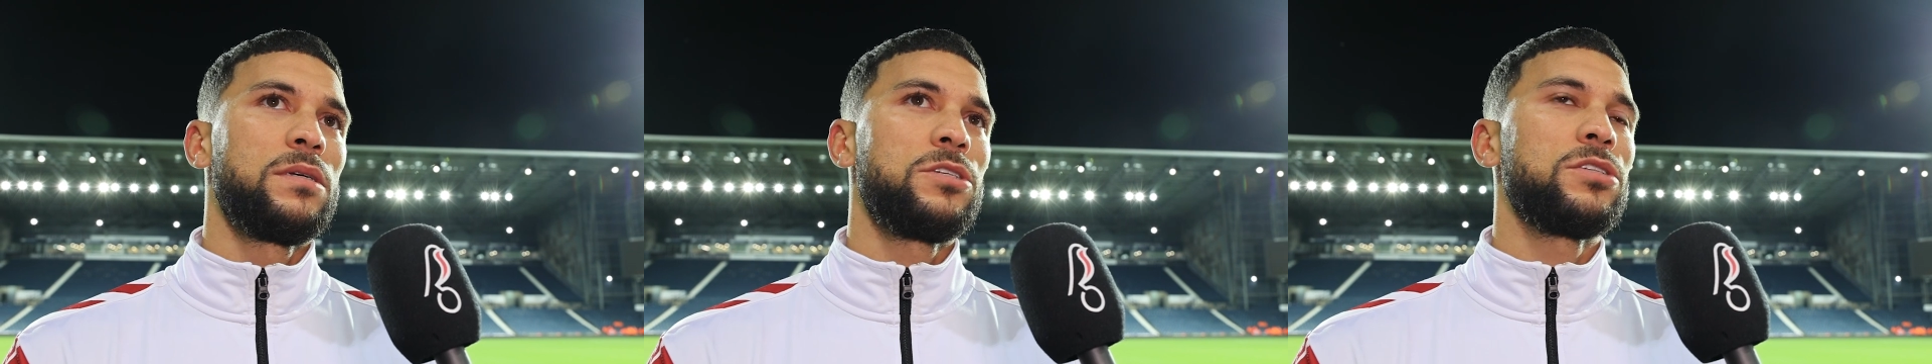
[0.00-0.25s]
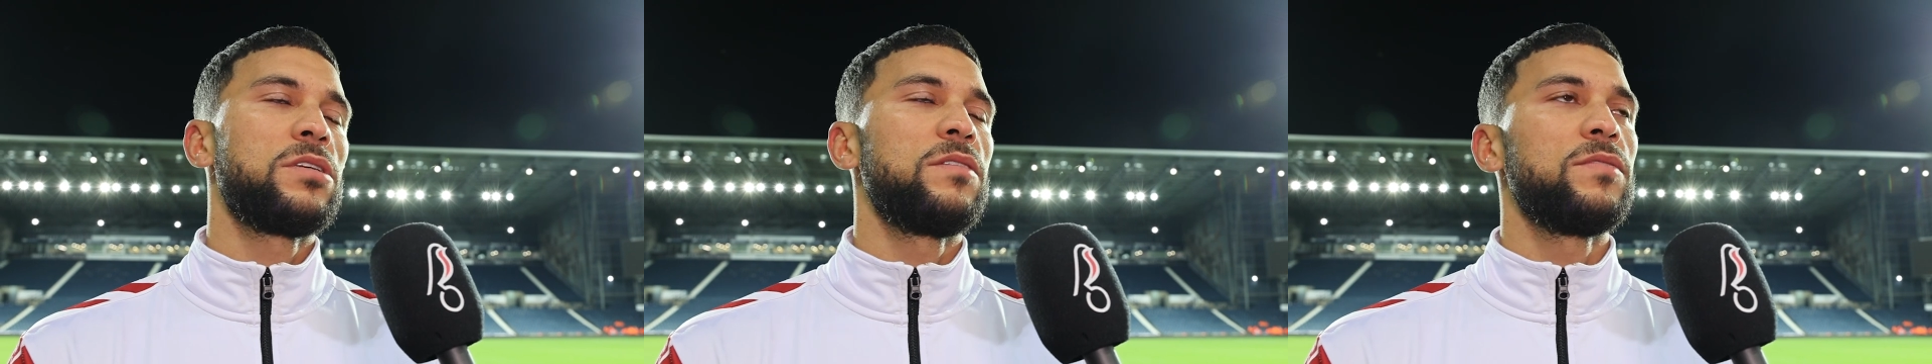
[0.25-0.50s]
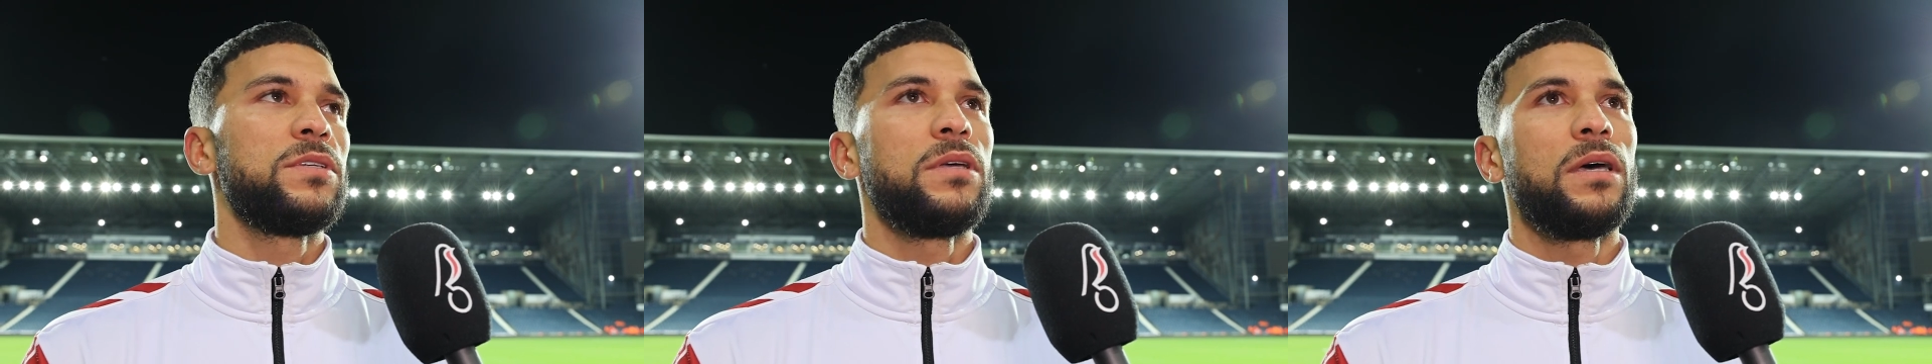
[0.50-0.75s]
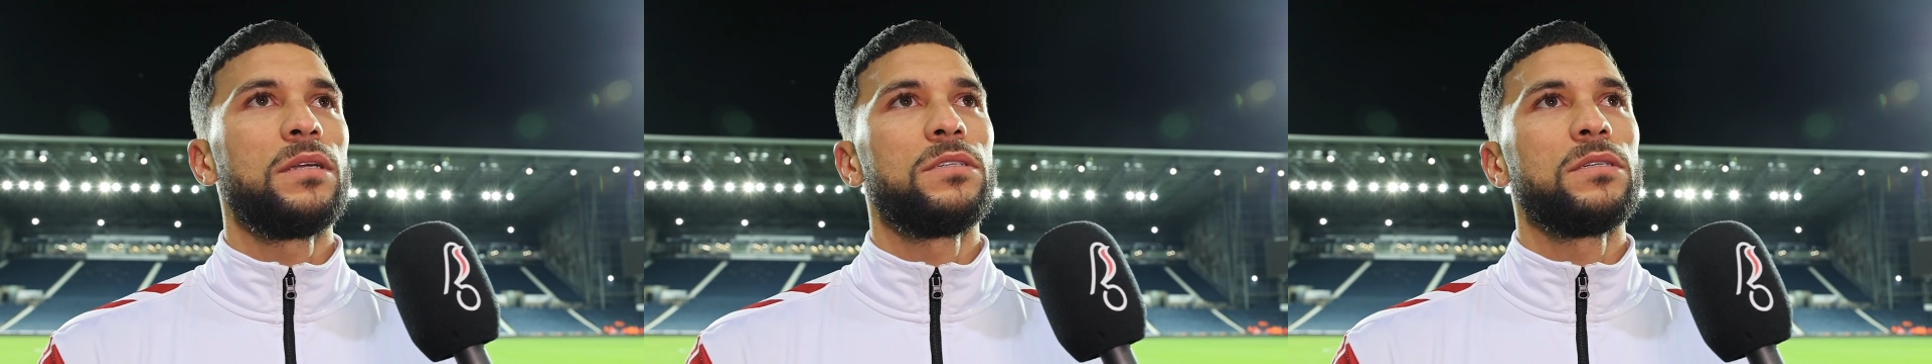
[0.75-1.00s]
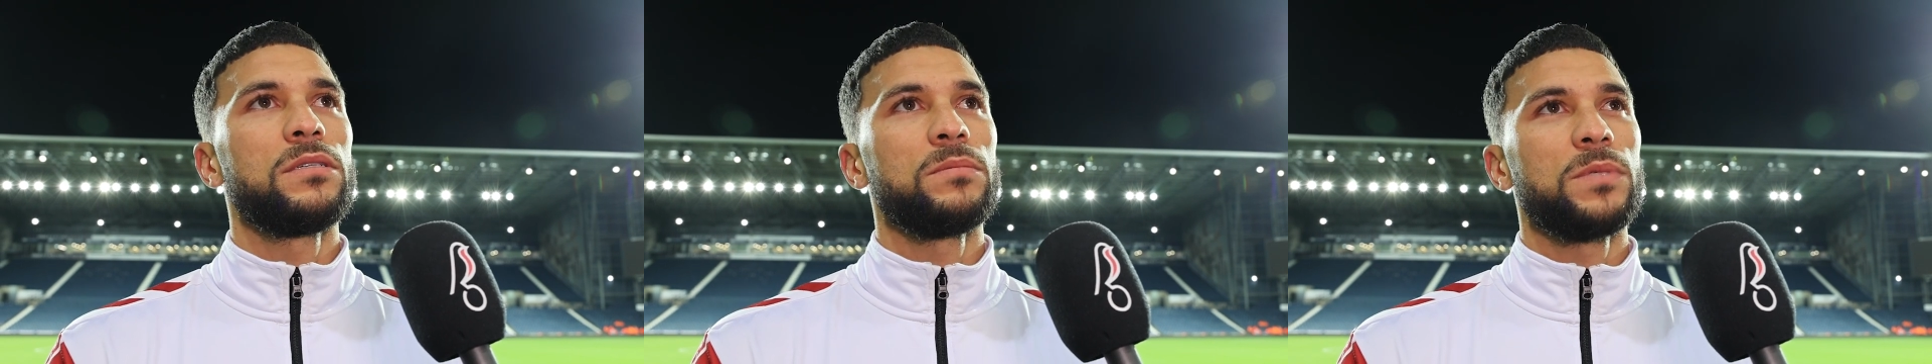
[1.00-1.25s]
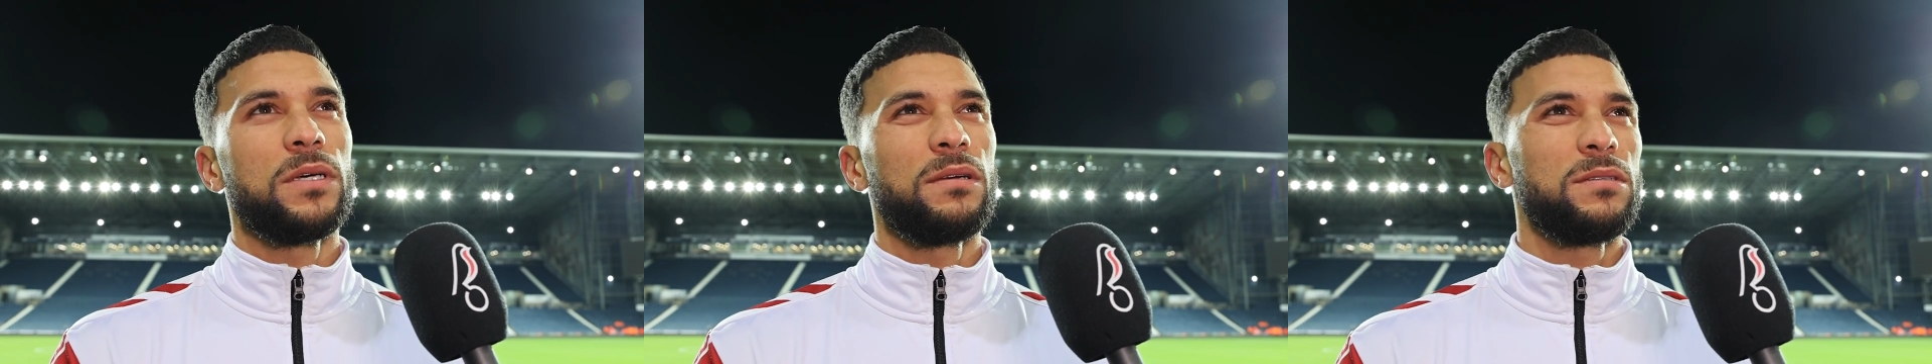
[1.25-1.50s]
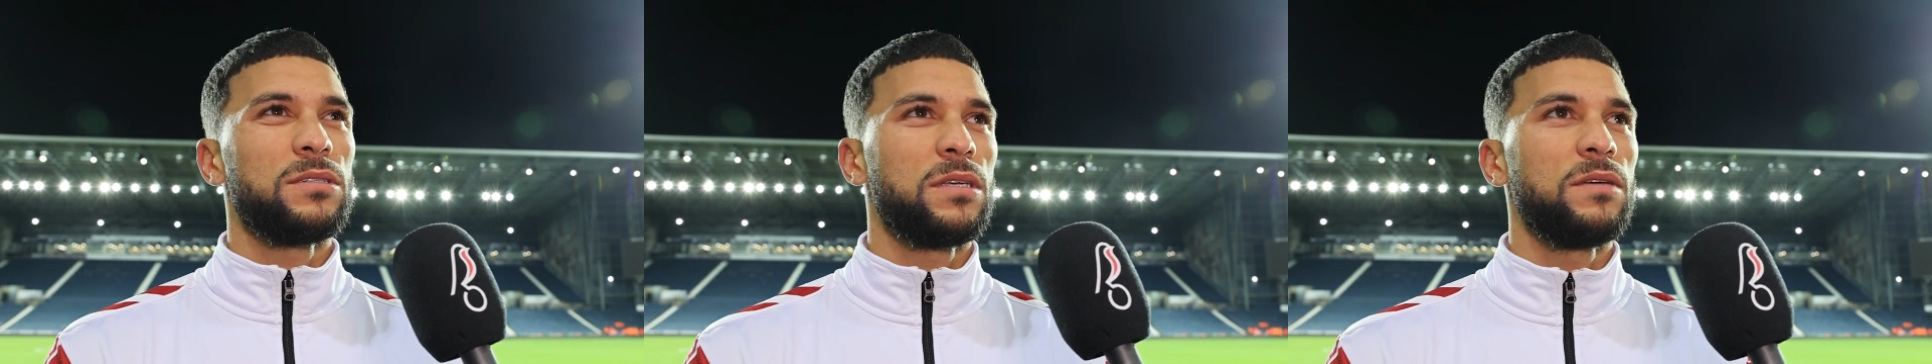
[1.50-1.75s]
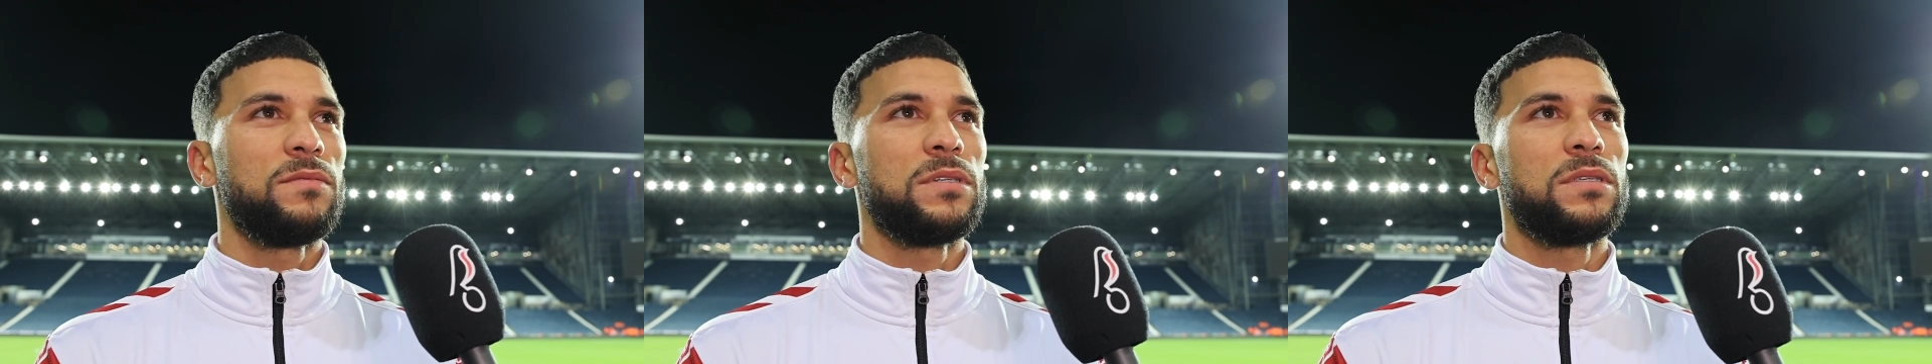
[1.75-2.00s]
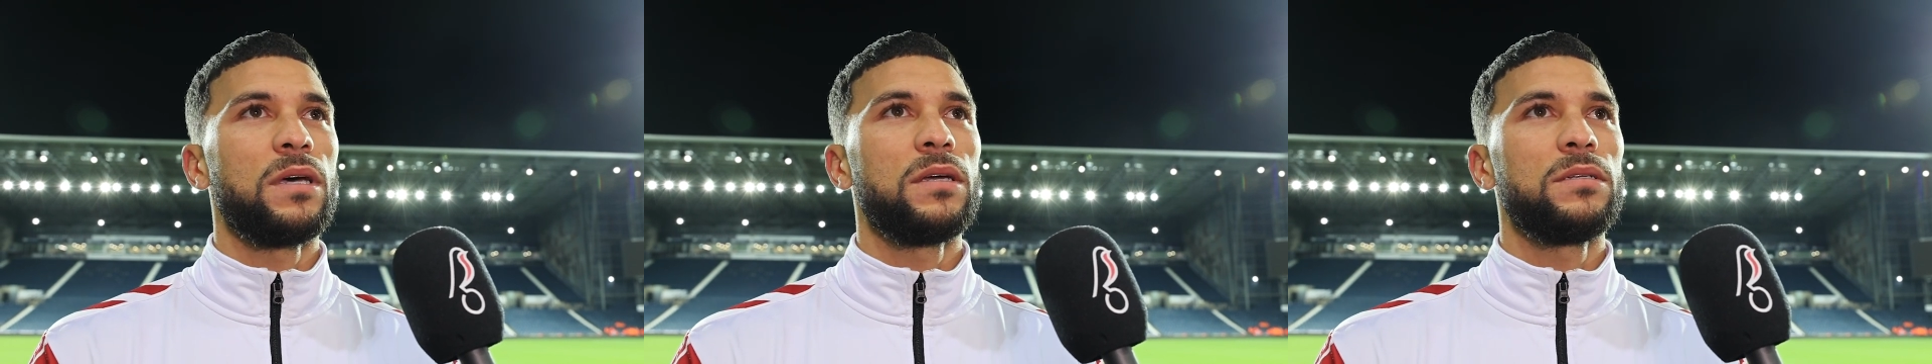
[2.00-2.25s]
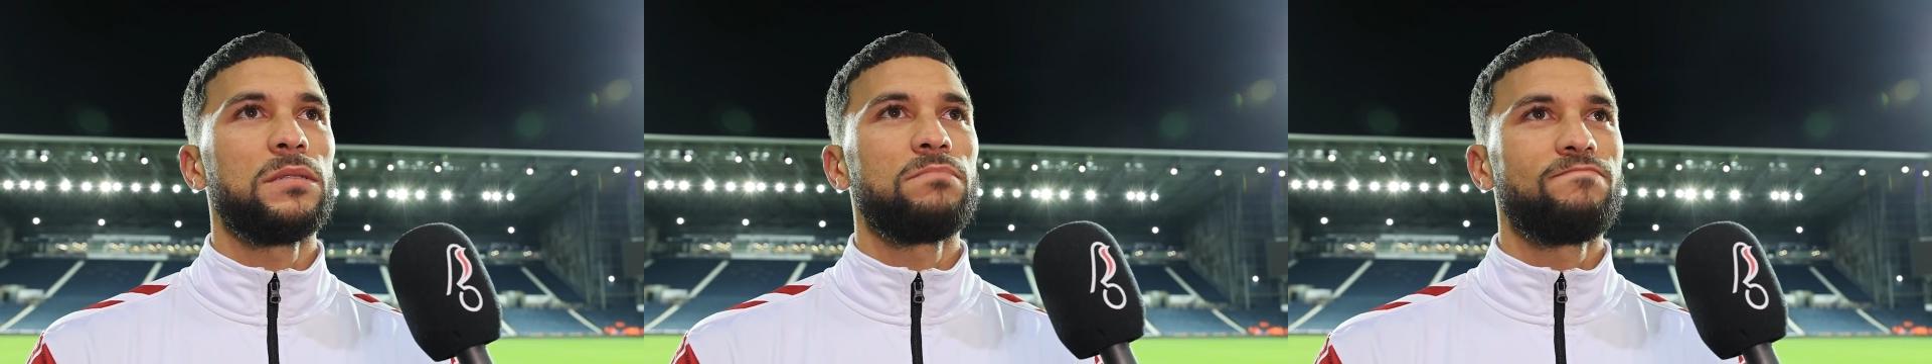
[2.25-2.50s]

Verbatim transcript: just give us the edge, and sometimes just give us that